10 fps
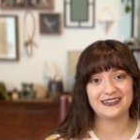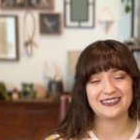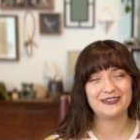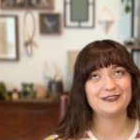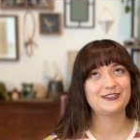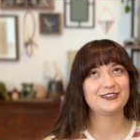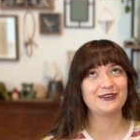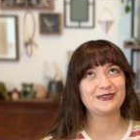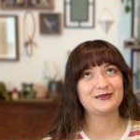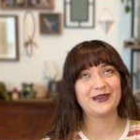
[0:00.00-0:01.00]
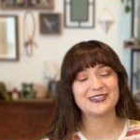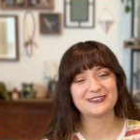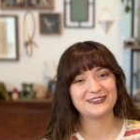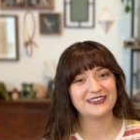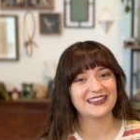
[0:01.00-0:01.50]
It was so
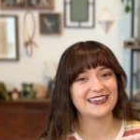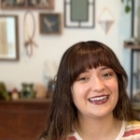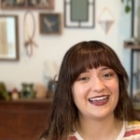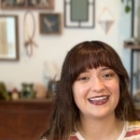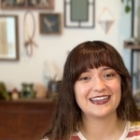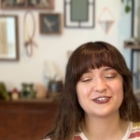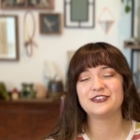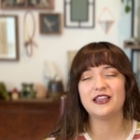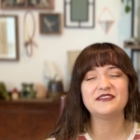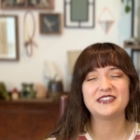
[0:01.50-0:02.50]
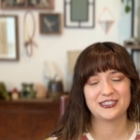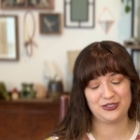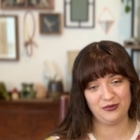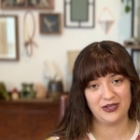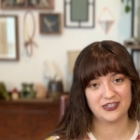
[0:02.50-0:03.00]
special that she loved it
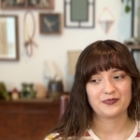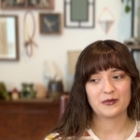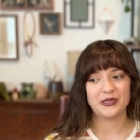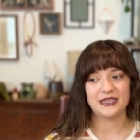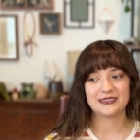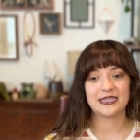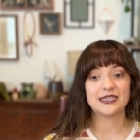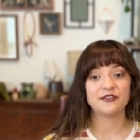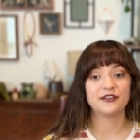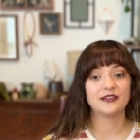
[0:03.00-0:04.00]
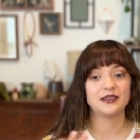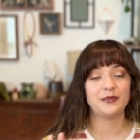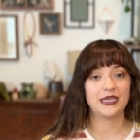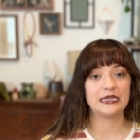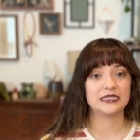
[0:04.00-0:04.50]
so much because I definitely
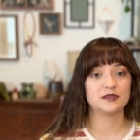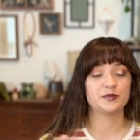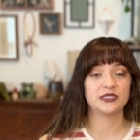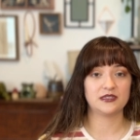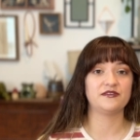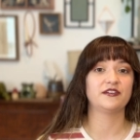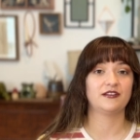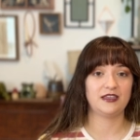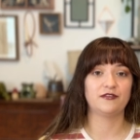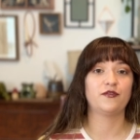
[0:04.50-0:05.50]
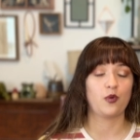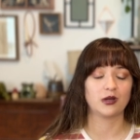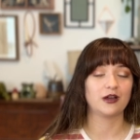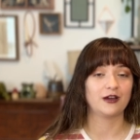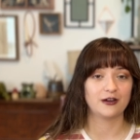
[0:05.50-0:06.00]
made it specifically
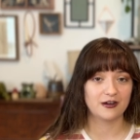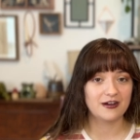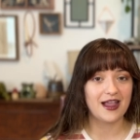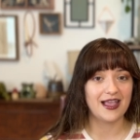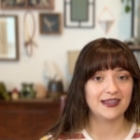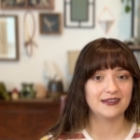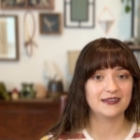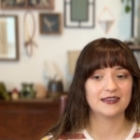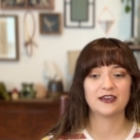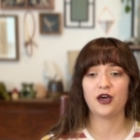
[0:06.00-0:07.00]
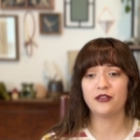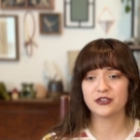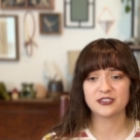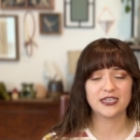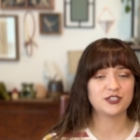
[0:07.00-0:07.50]
for her, and the
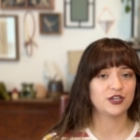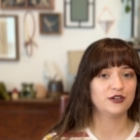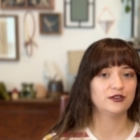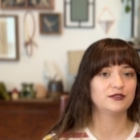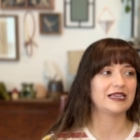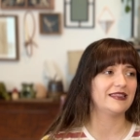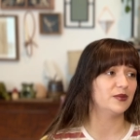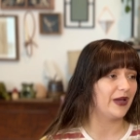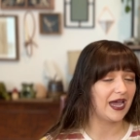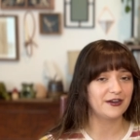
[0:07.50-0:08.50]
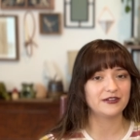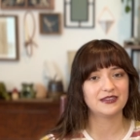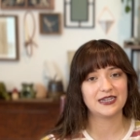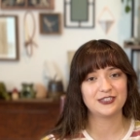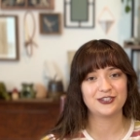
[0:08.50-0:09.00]
colors I chose and the pattern
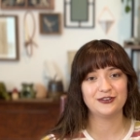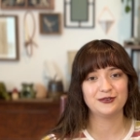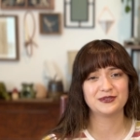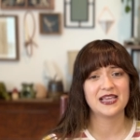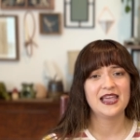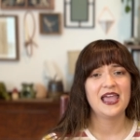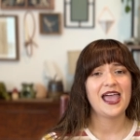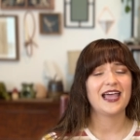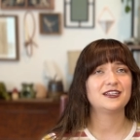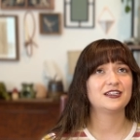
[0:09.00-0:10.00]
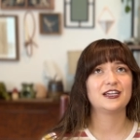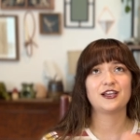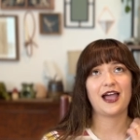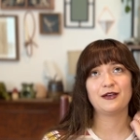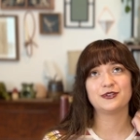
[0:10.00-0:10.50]
that I chose, and
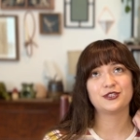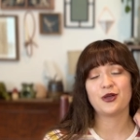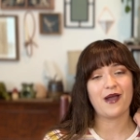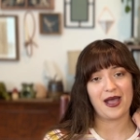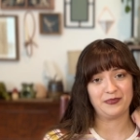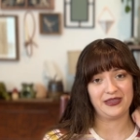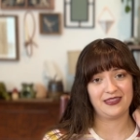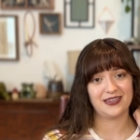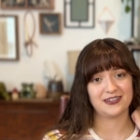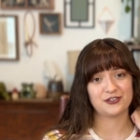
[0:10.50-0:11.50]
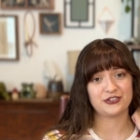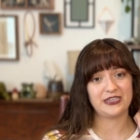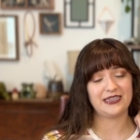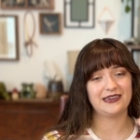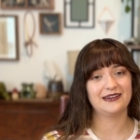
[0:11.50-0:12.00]
I was so happy that
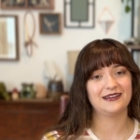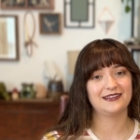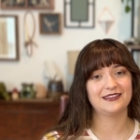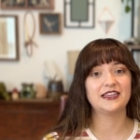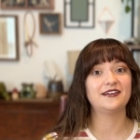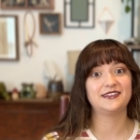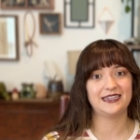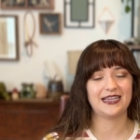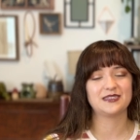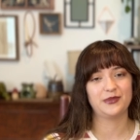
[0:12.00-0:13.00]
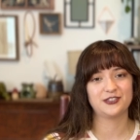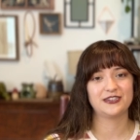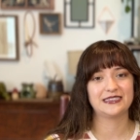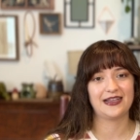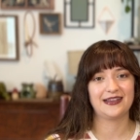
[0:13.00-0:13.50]
she loved it as much
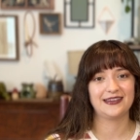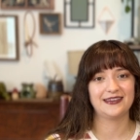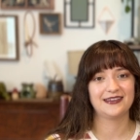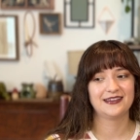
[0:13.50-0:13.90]
as I